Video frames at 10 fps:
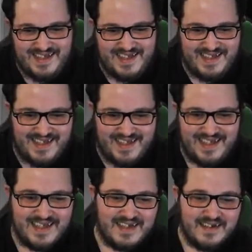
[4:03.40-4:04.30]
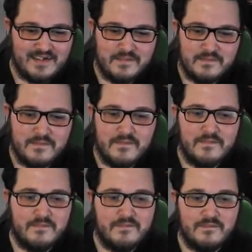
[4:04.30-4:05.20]

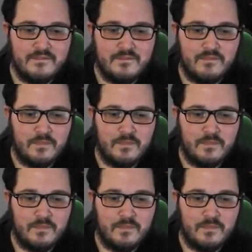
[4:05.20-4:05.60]
Nothing is said.